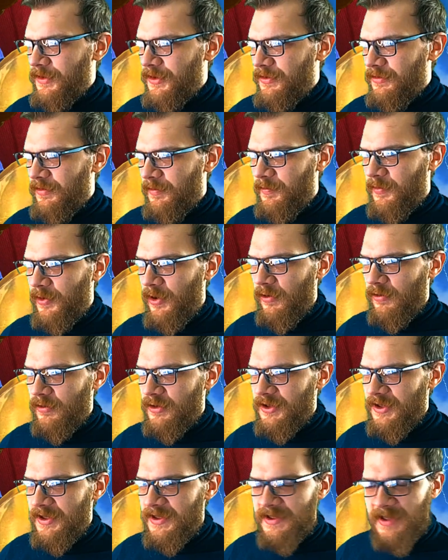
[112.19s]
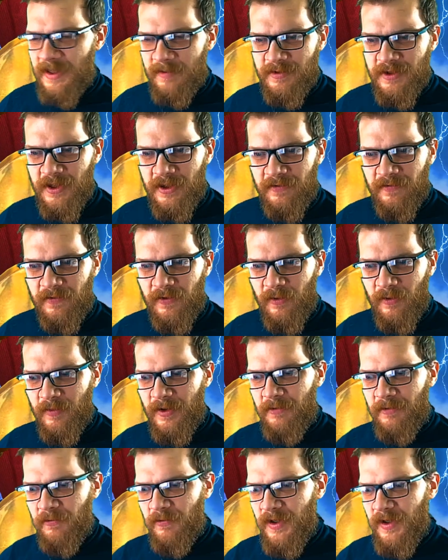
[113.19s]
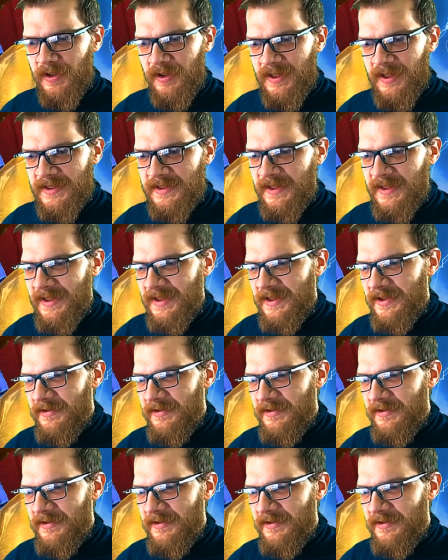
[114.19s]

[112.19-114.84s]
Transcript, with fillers: to approach this subject from a realistic,